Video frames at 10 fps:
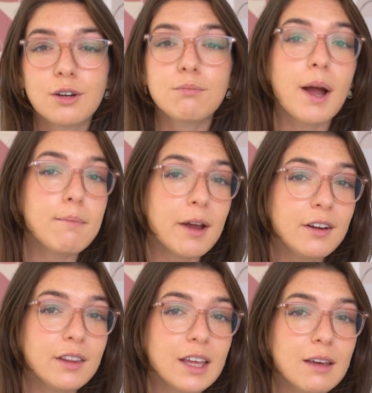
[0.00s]

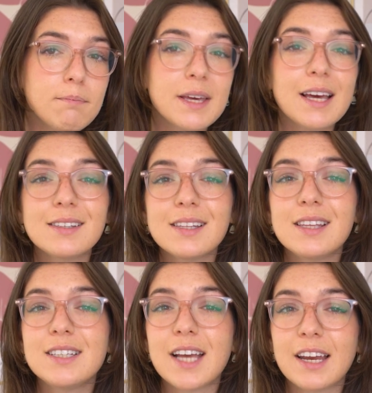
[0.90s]
primarily because of
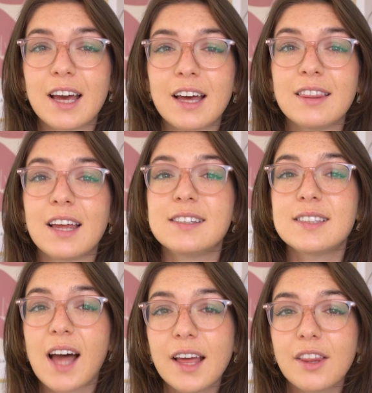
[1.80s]
the data that's
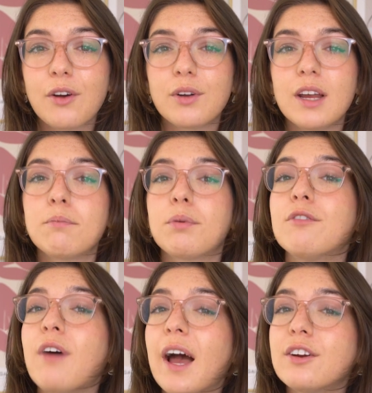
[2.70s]
siloed in
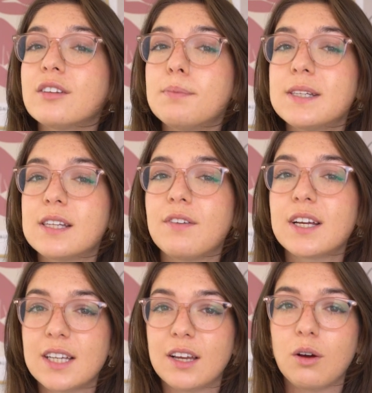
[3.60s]

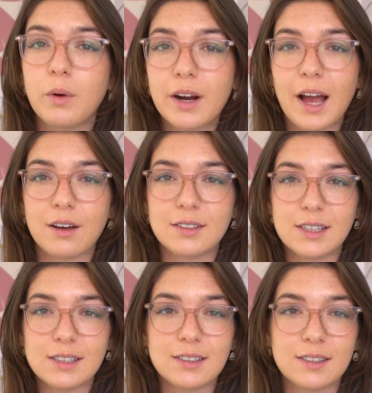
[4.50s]
provider-specific data
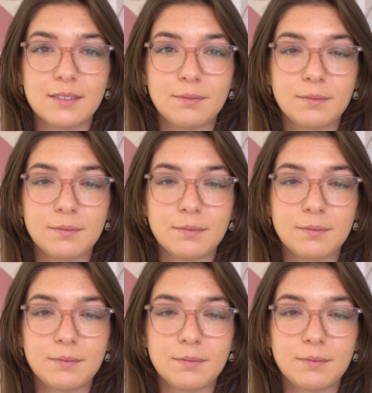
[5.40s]
warehouses.